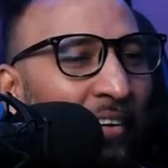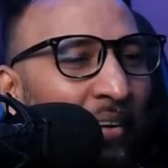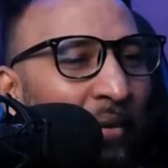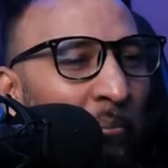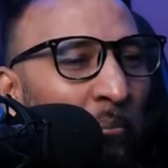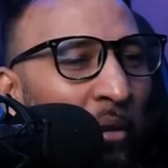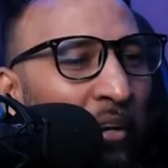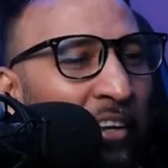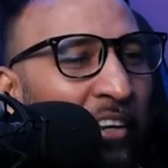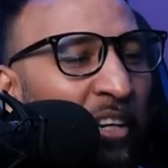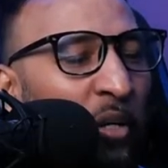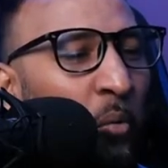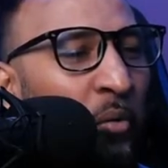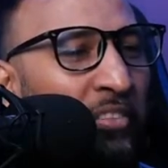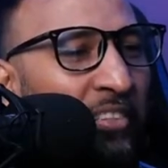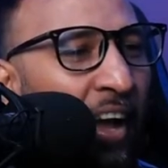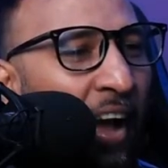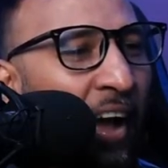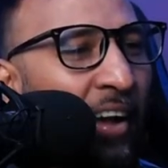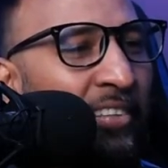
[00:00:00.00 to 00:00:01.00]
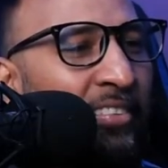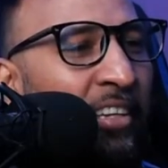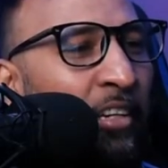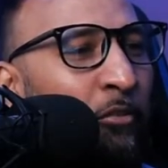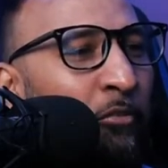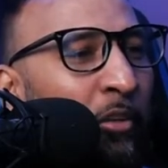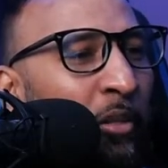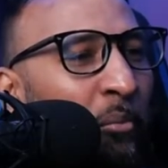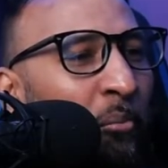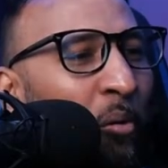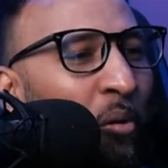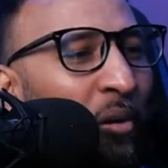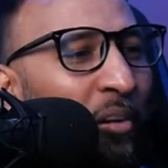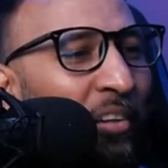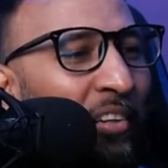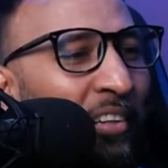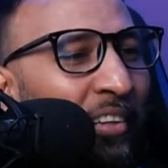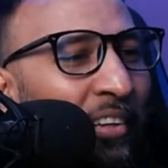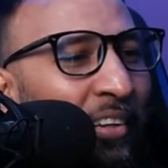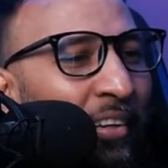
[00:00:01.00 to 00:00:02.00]
Molino was asking for the
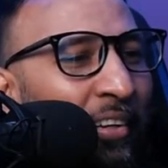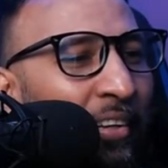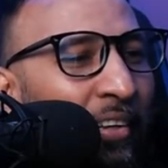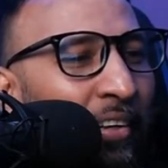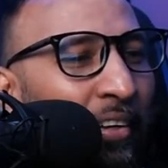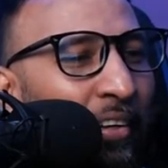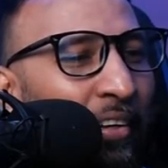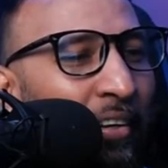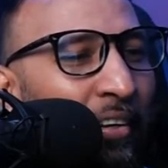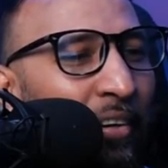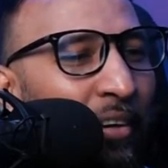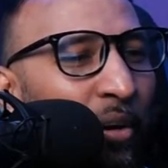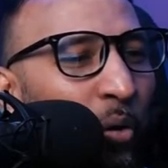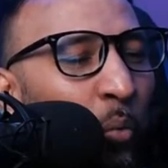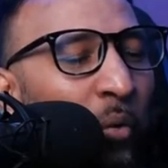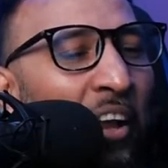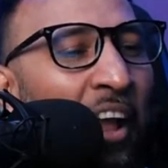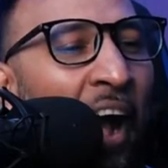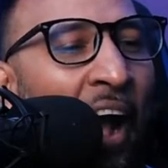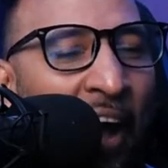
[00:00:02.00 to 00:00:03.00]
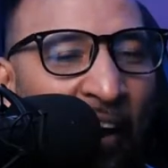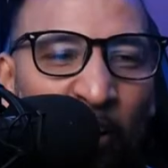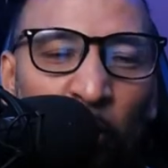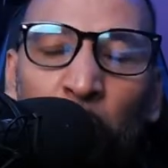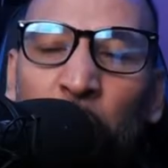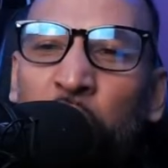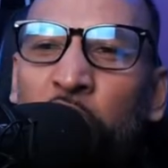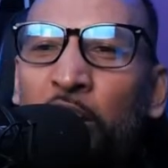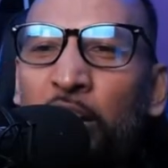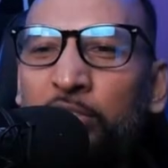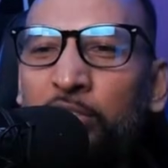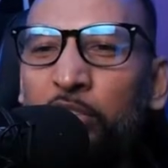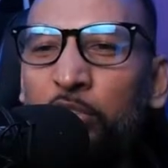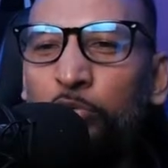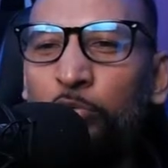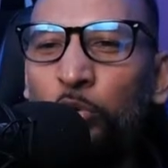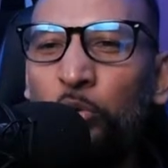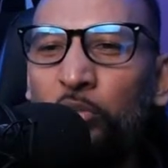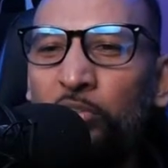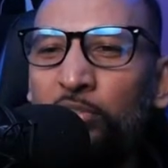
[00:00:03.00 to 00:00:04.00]
ball. We had our chances,
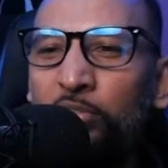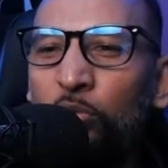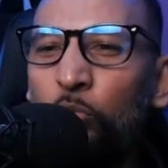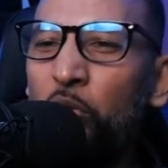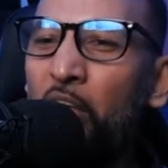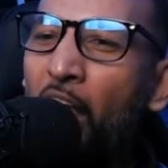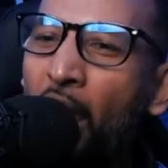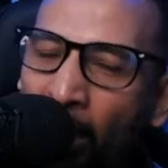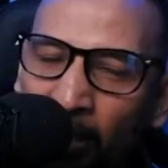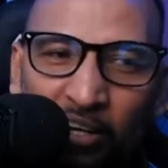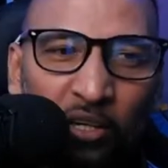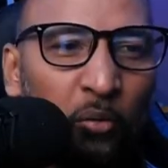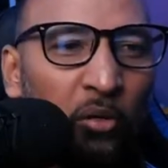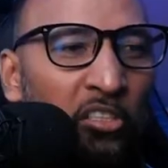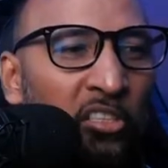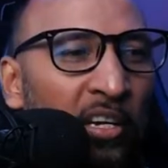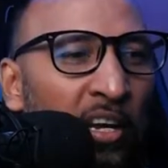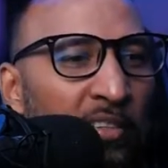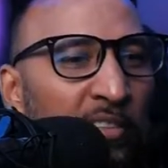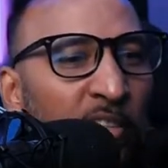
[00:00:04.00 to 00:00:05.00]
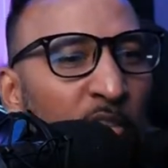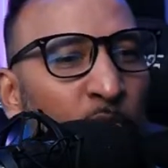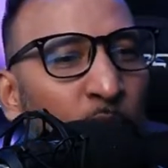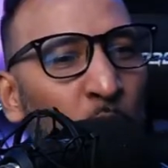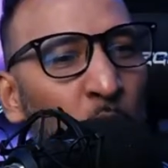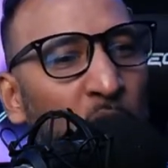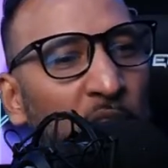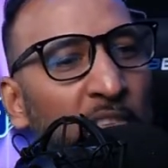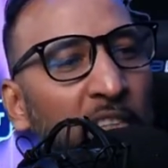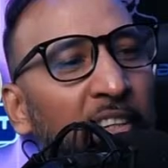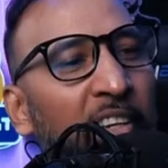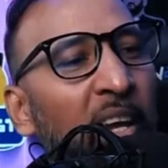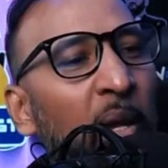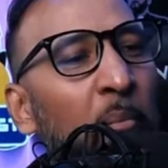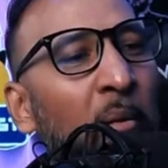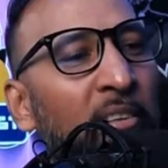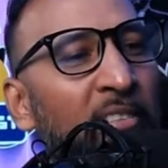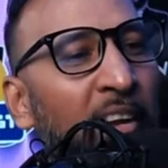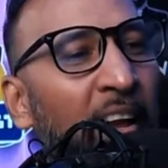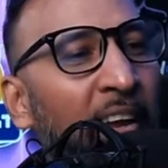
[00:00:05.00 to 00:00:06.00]
folks. We had our chances, folks. The game
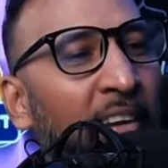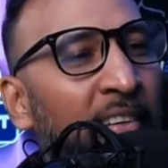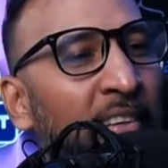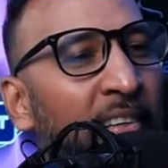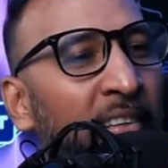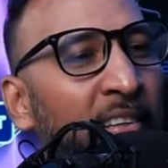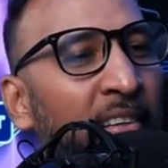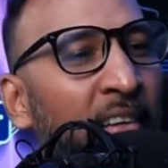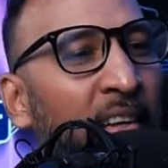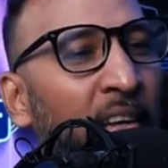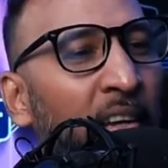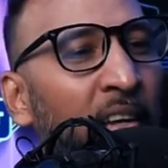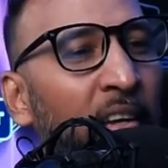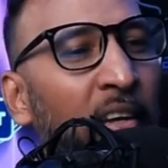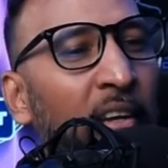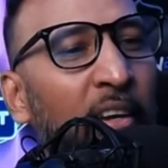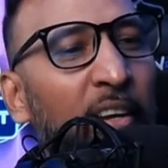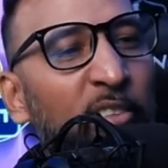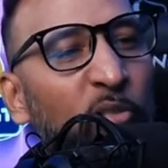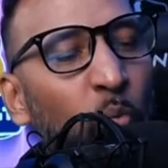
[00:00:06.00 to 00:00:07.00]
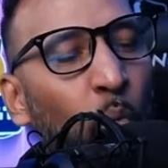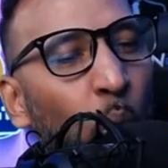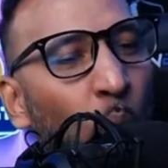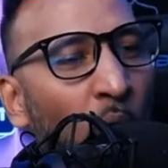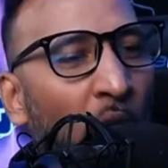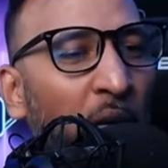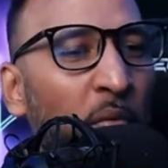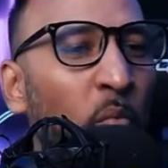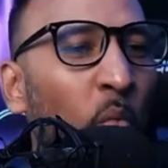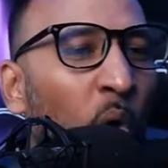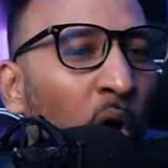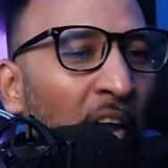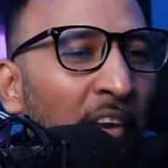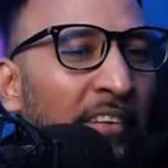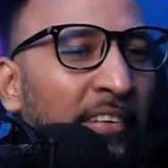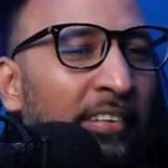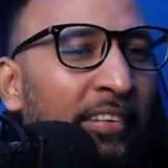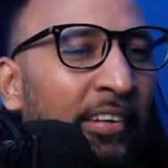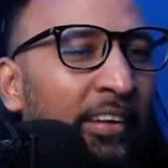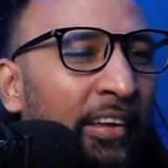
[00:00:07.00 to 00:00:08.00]
has ended. It's
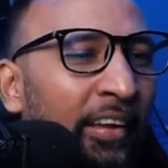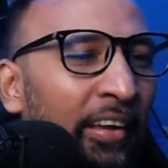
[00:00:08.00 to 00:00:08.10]
1-1.